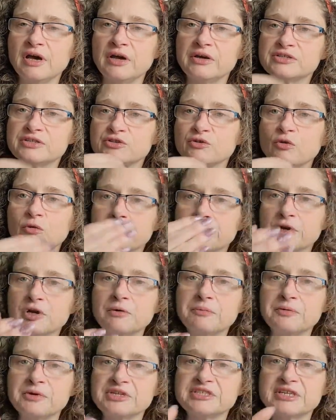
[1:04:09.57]
soul
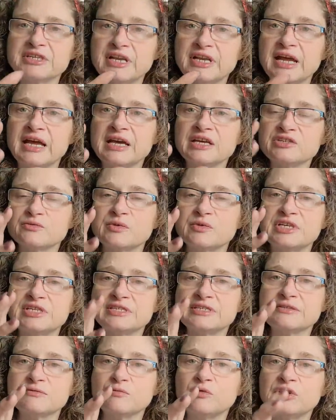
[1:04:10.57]
purpose. And as we
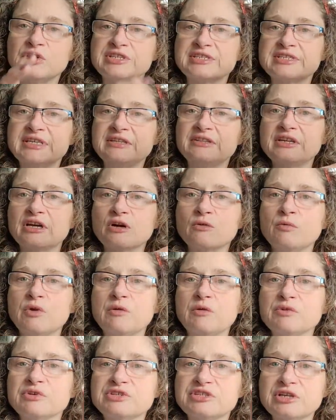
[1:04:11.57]
will sit there, we
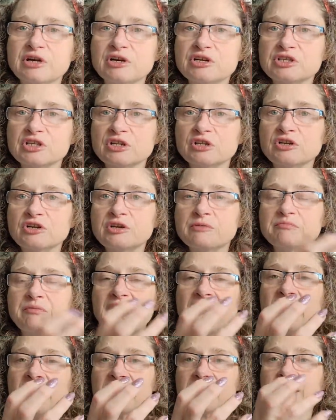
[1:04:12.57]
will start to look
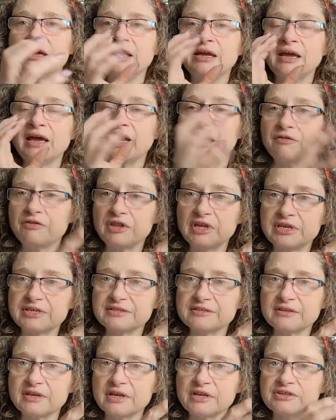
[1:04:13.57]
back at these
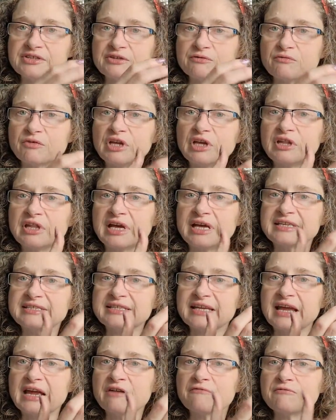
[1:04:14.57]
things and realize
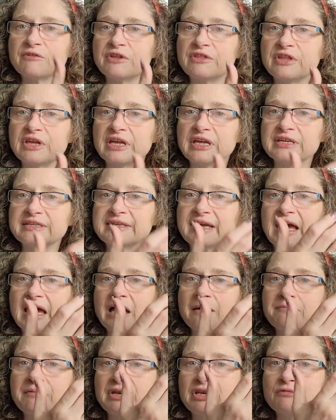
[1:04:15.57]
that everything has
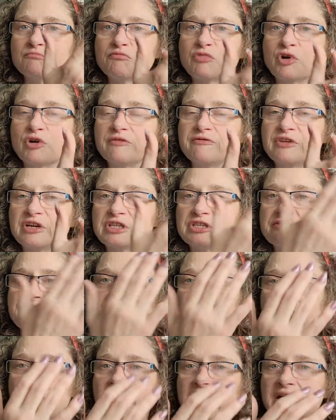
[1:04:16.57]
happened in perfect
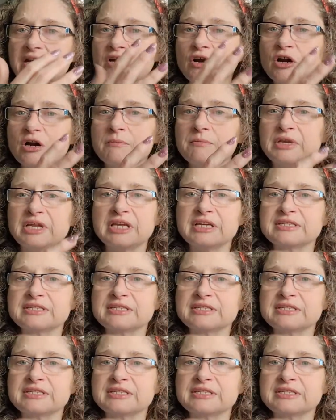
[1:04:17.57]
divine harmony.